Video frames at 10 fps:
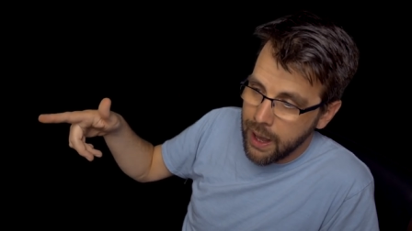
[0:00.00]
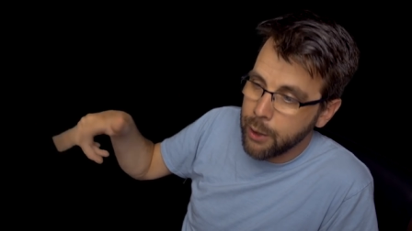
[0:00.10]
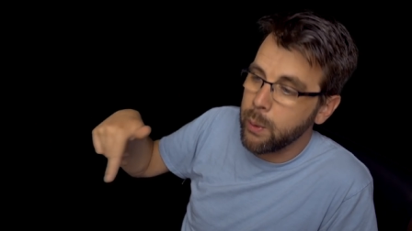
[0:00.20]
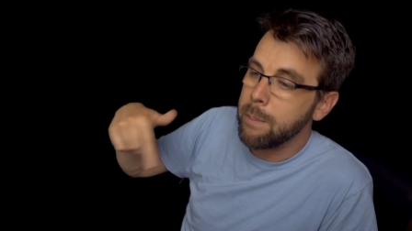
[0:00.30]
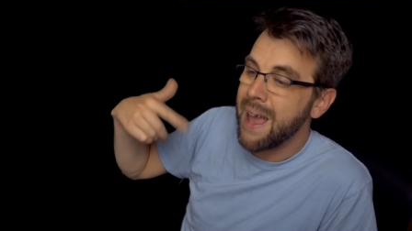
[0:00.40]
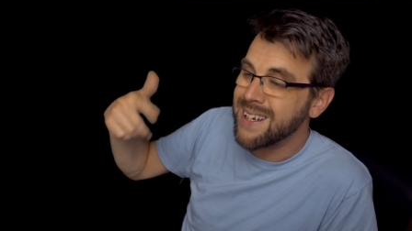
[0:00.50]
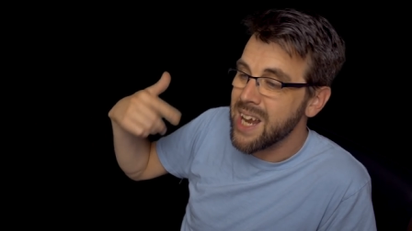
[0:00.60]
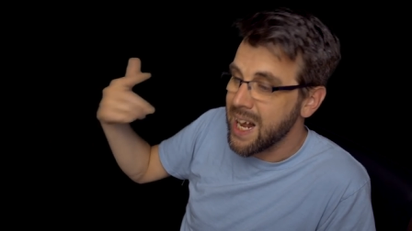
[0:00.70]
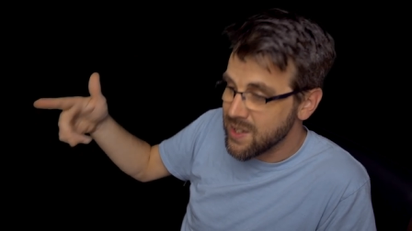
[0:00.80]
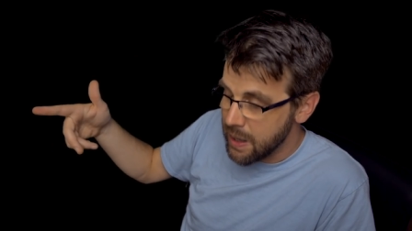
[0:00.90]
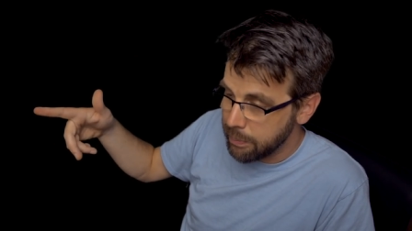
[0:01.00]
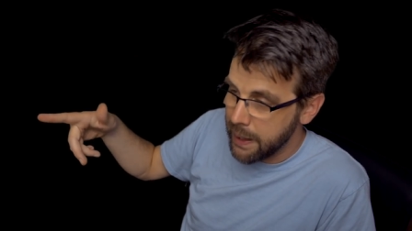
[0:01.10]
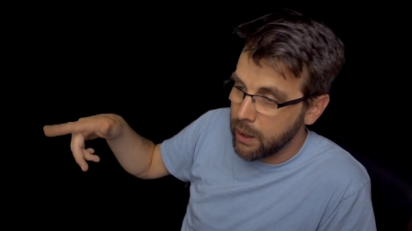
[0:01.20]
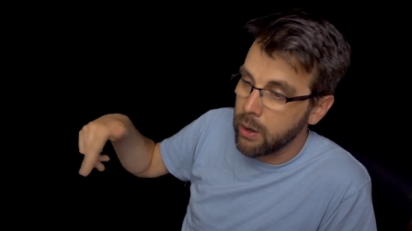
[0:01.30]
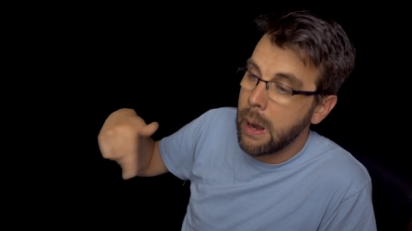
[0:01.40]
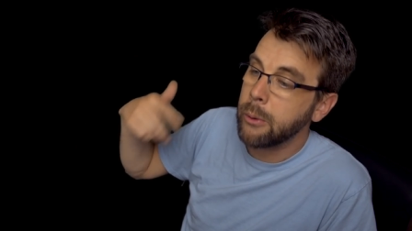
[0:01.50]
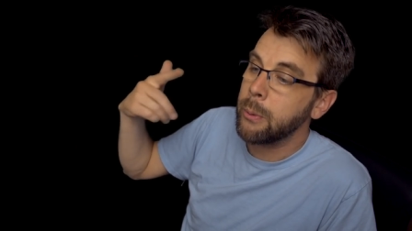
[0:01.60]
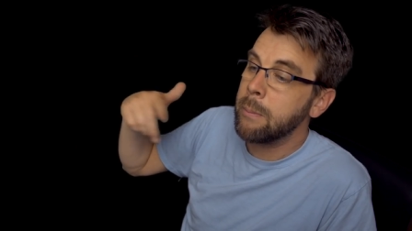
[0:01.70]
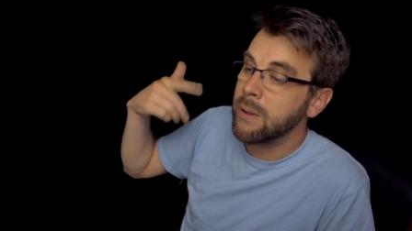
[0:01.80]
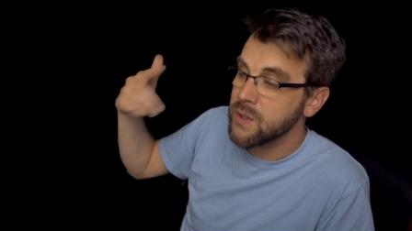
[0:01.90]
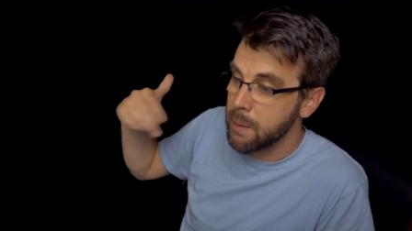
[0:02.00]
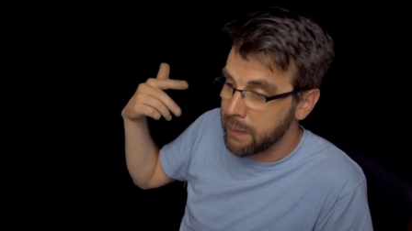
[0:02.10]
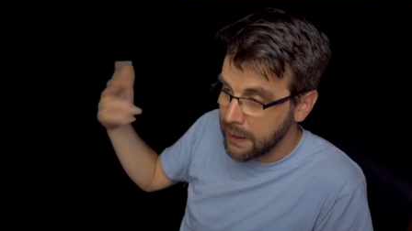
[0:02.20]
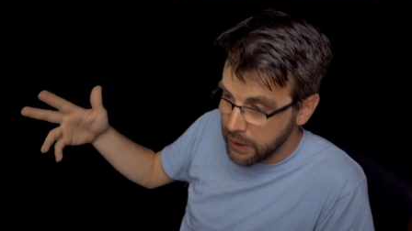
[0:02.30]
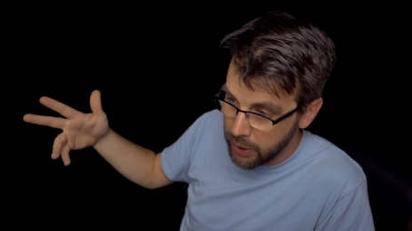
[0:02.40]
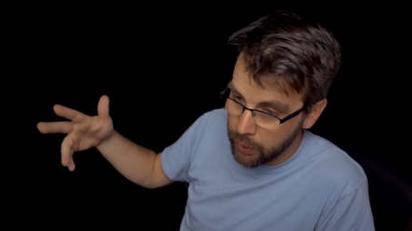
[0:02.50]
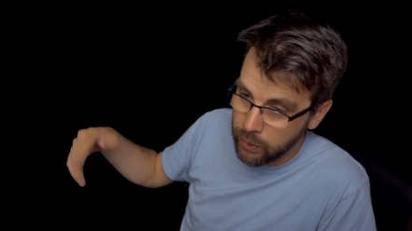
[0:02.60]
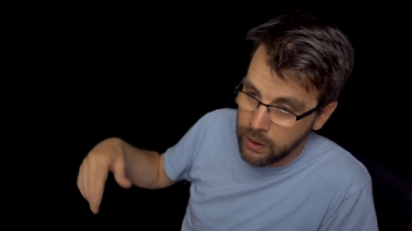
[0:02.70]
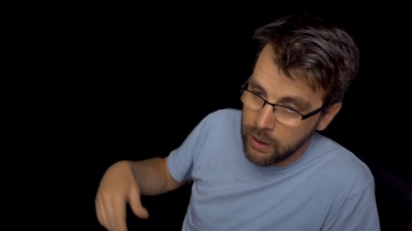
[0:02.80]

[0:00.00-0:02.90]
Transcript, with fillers: how do we maintain something or how do we build something new?